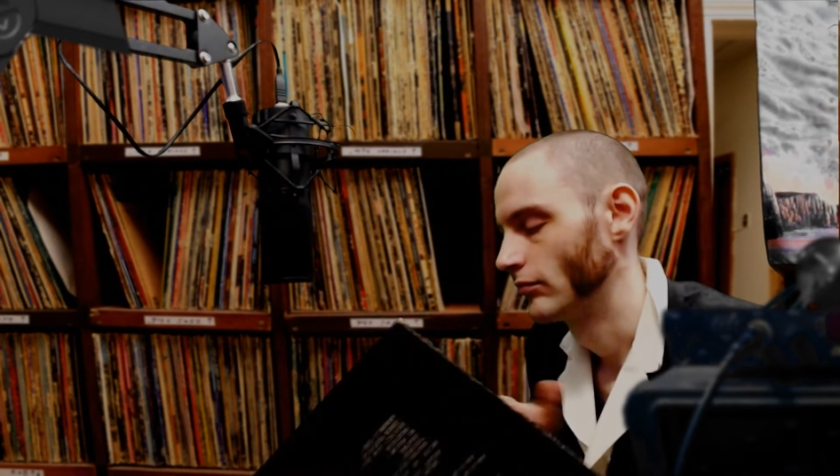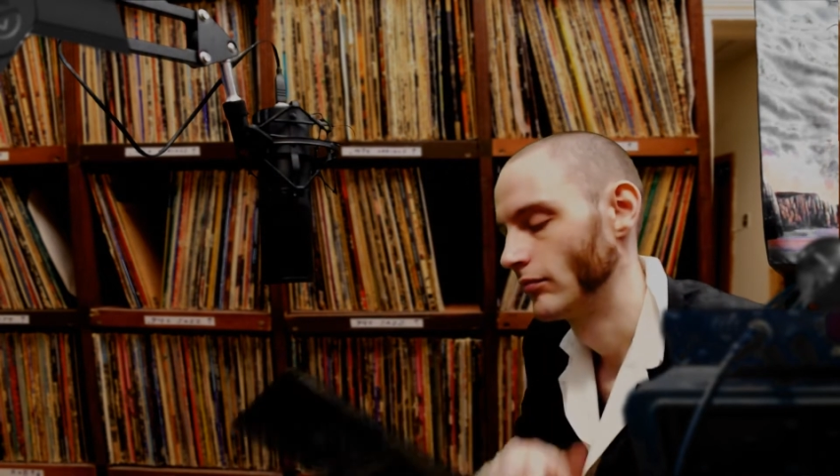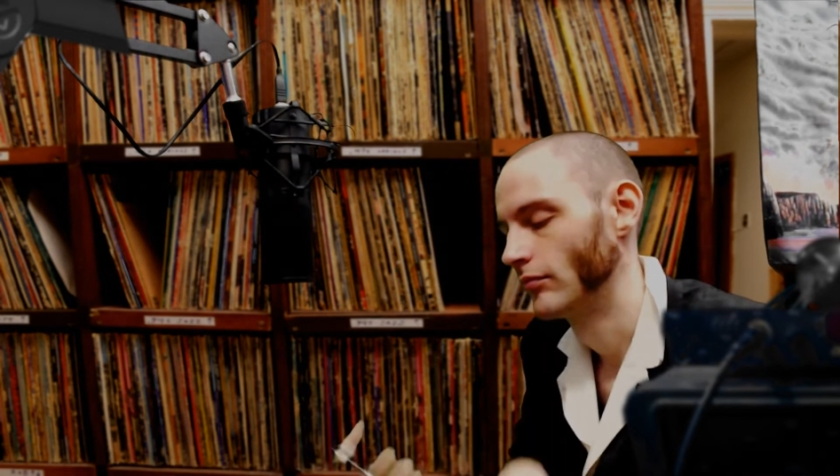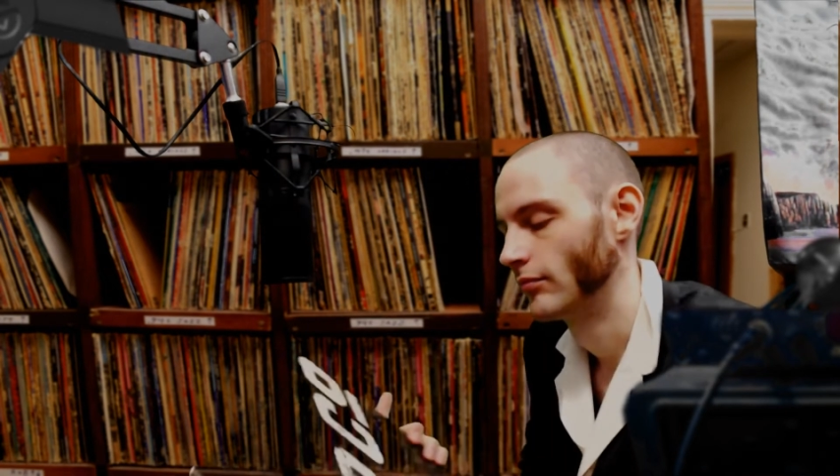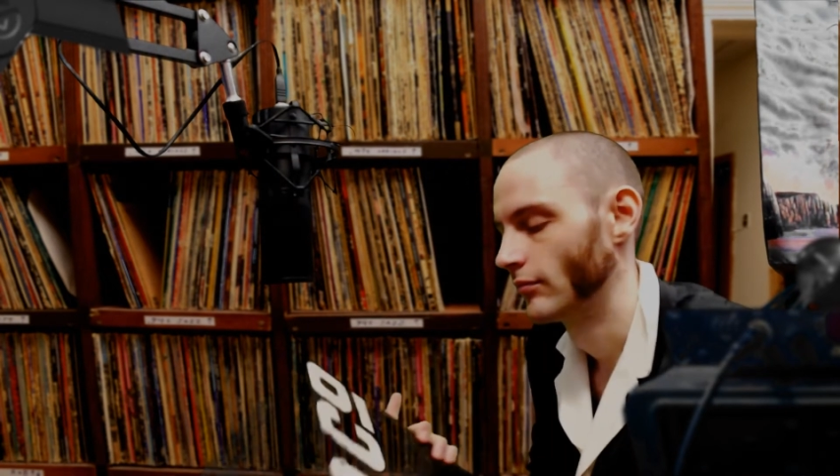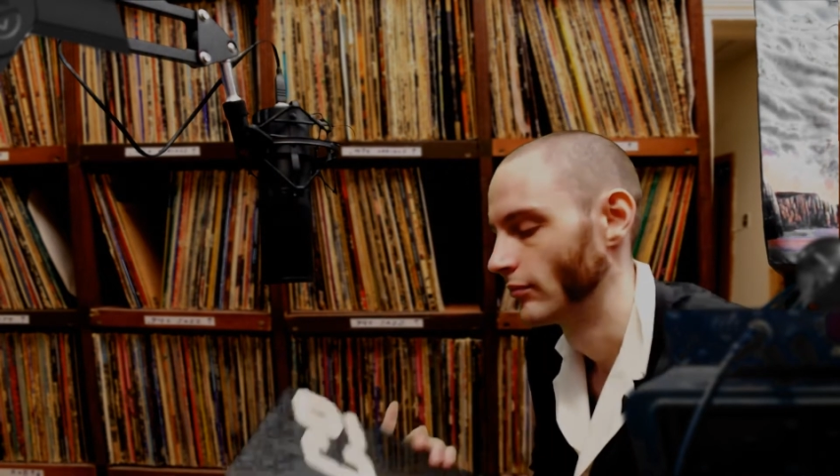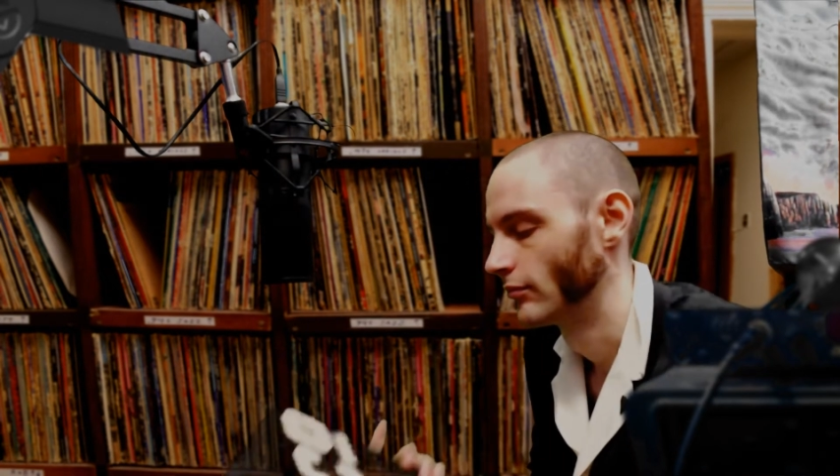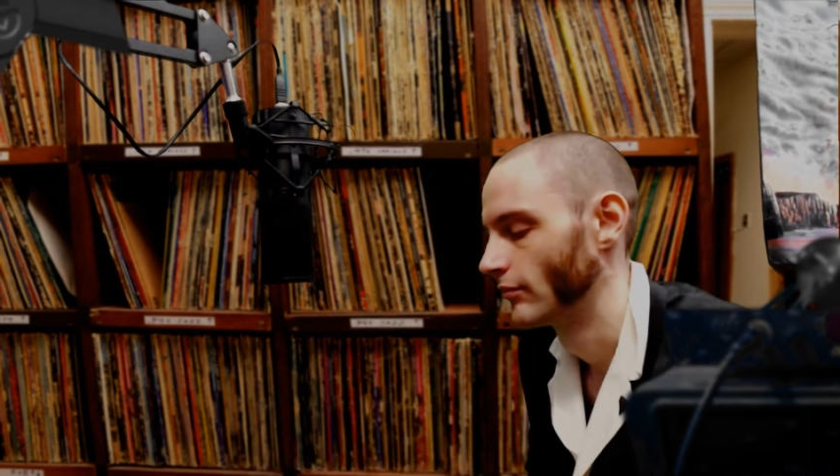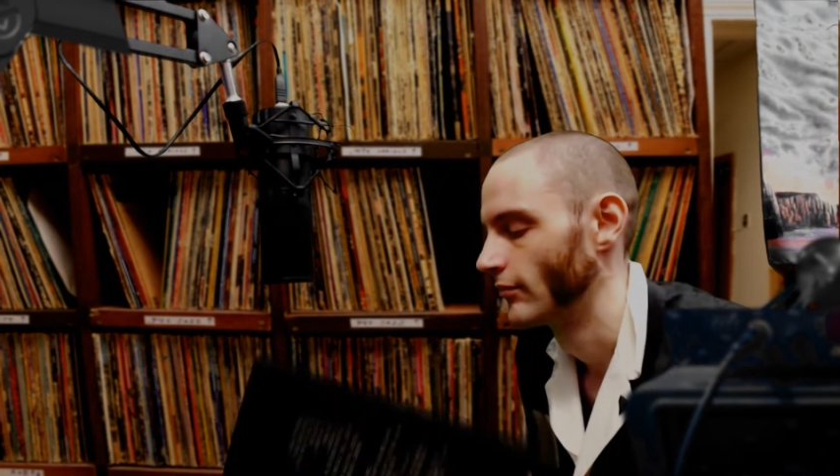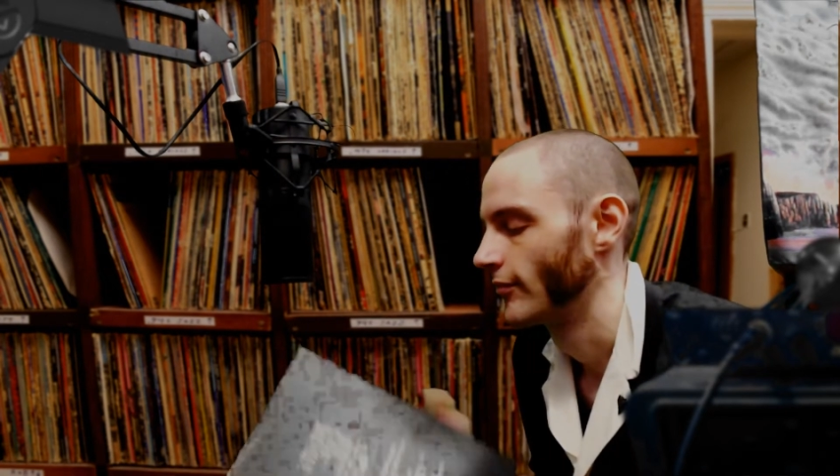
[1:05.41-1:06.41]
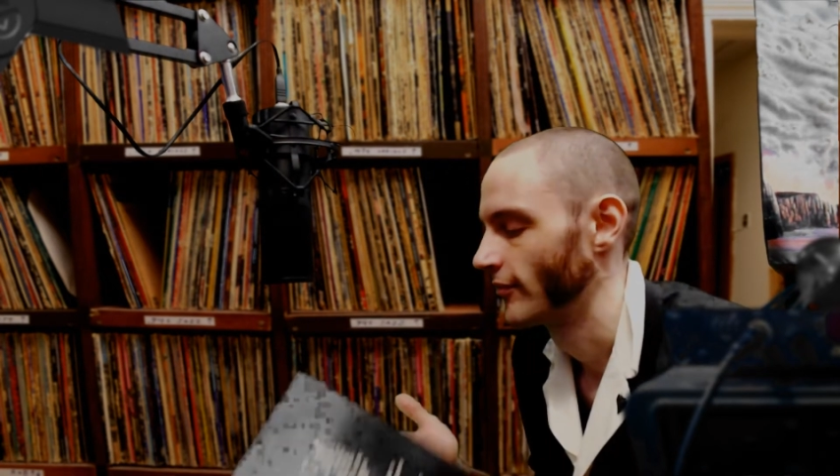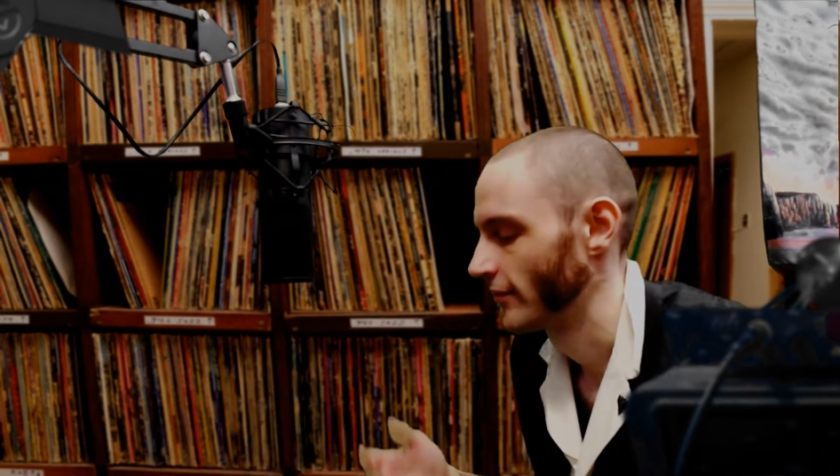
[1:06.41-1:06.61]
Full Auto